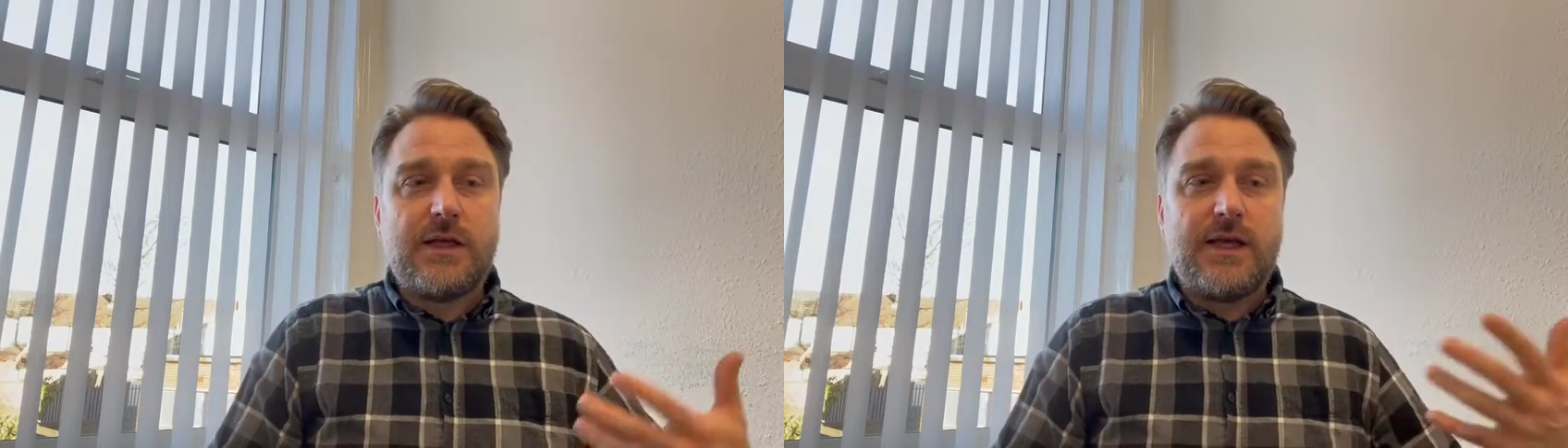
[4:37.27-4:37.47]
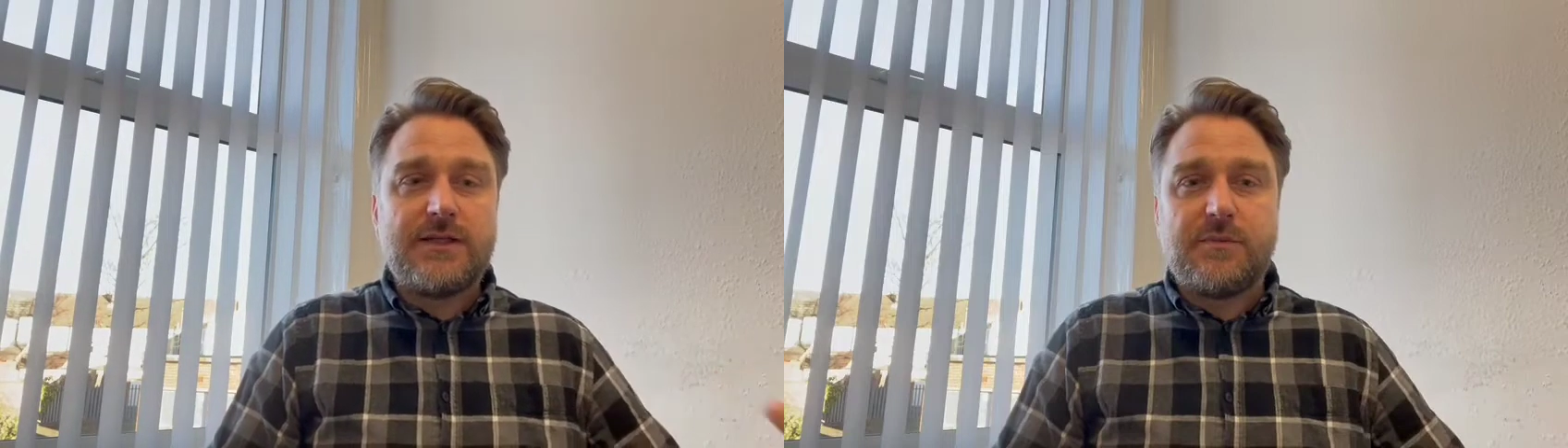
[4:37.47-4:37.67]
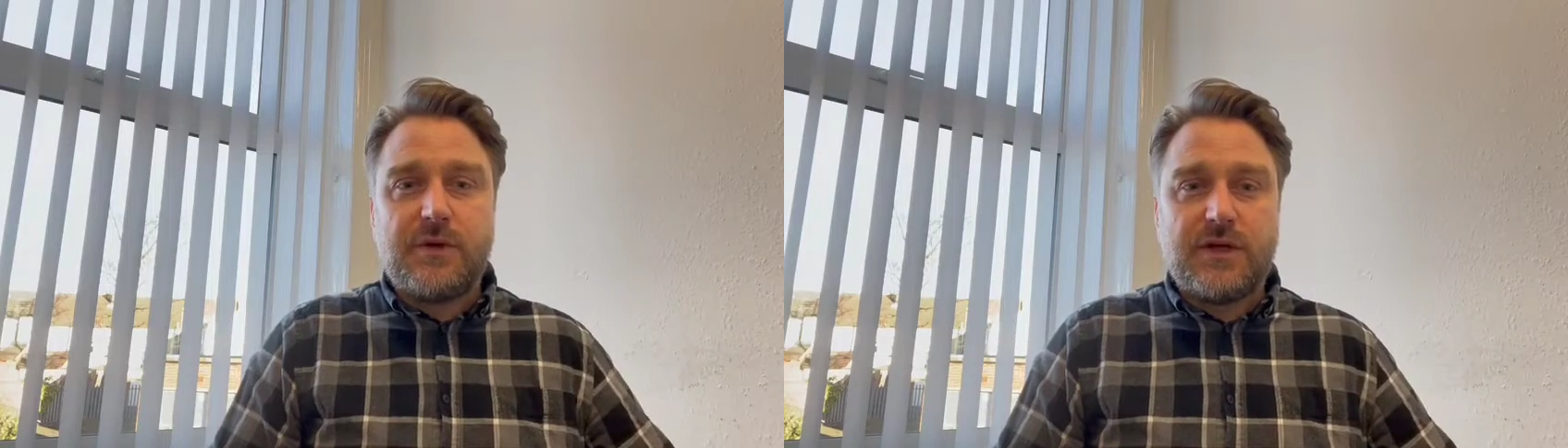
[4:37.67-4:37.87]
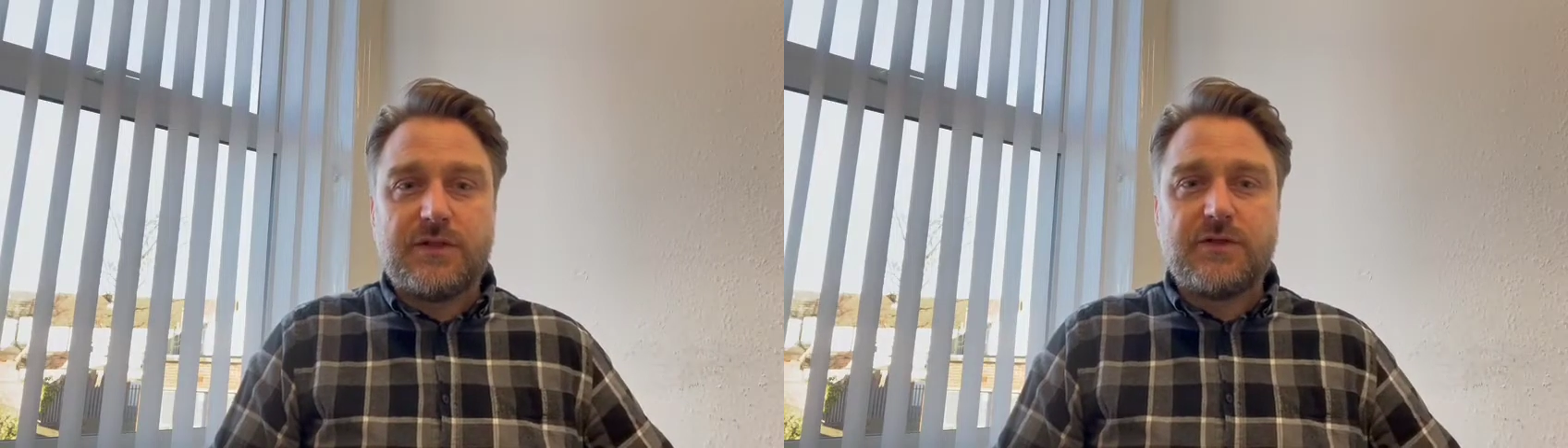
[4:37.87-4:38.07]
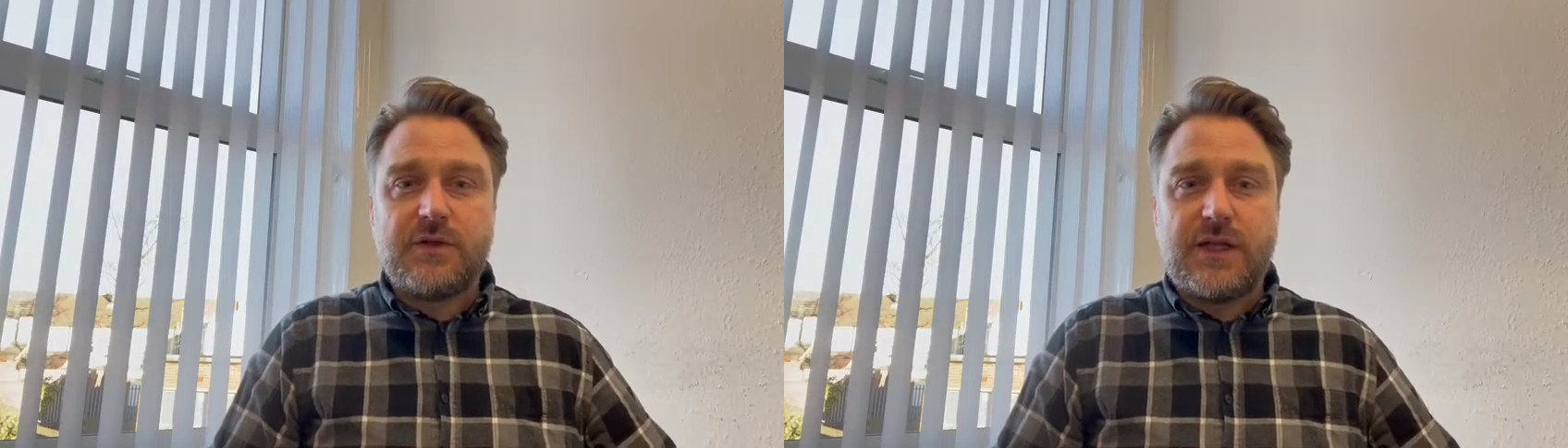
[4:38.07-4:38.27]
here's a
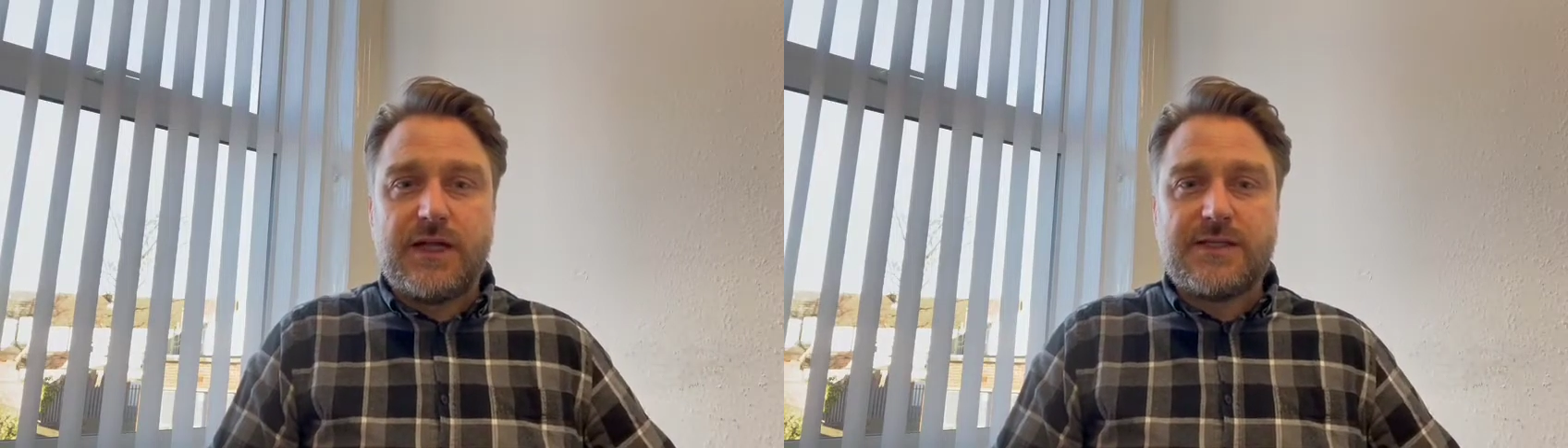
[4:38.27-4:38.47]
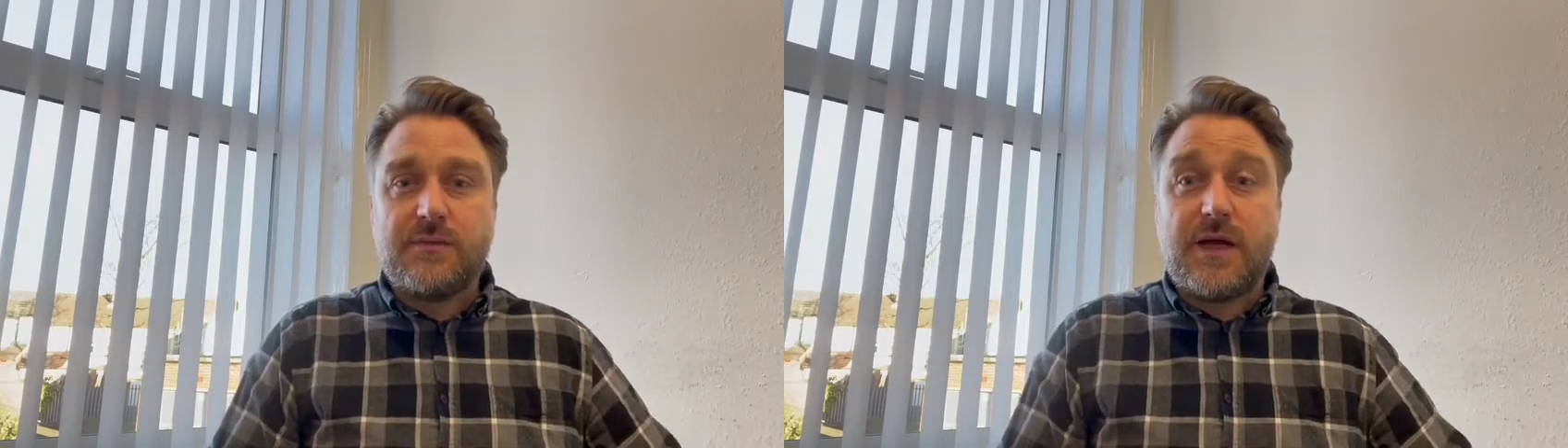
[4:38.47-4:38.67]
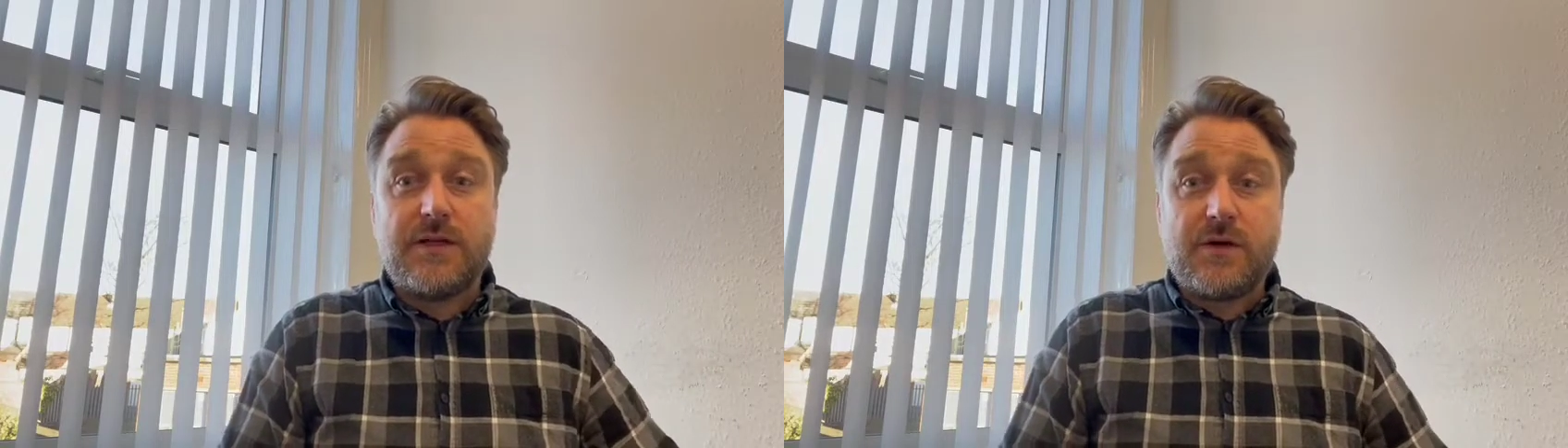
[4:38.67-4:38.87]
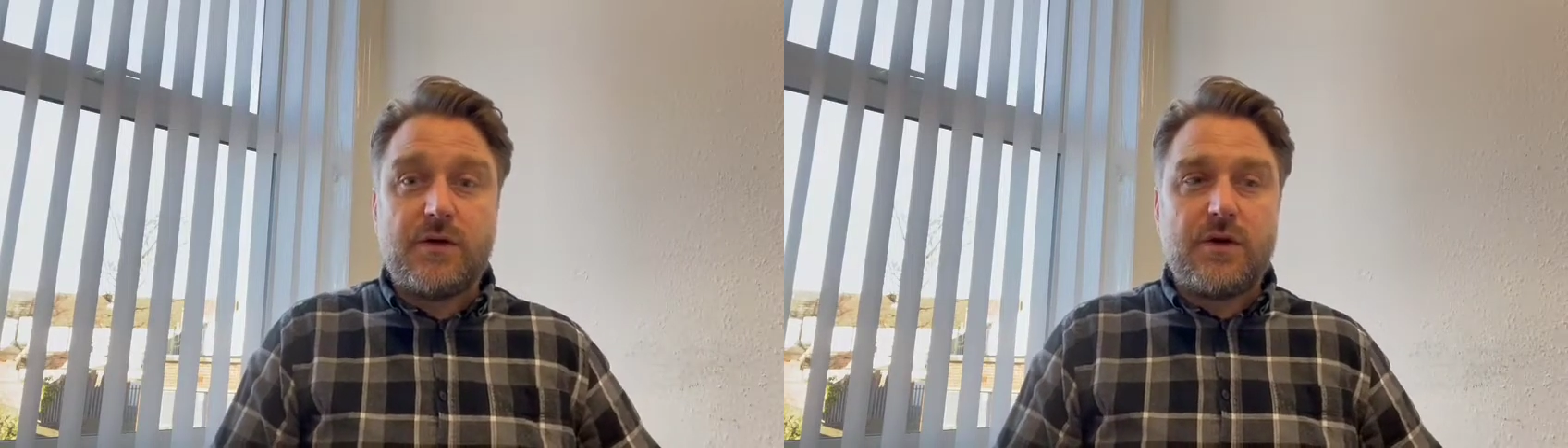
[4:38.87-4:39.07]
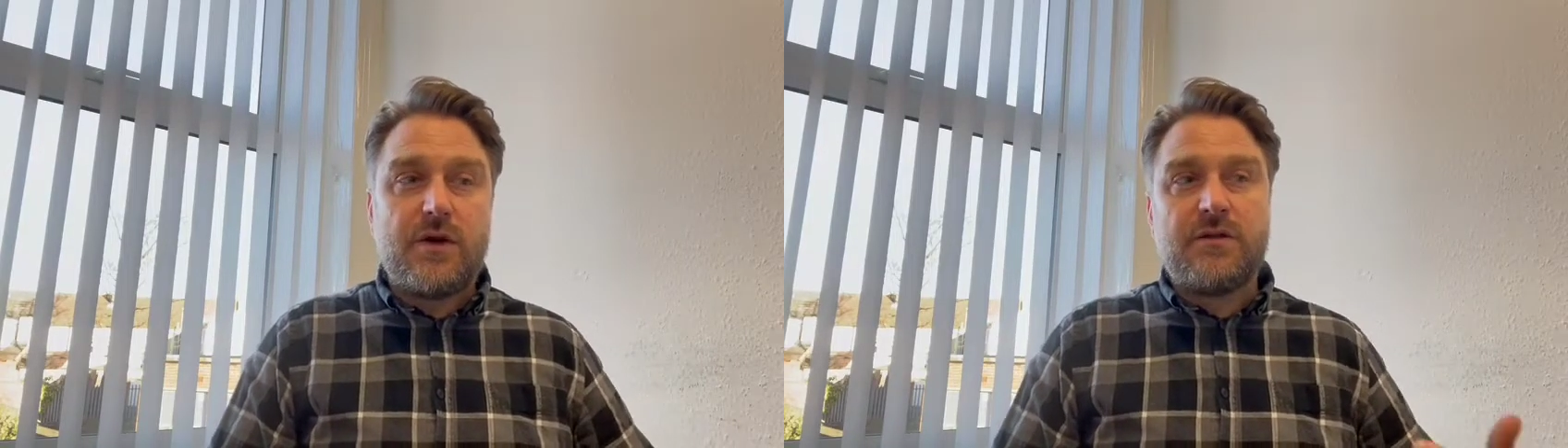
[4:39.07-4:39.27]
person who's related to me, I don't know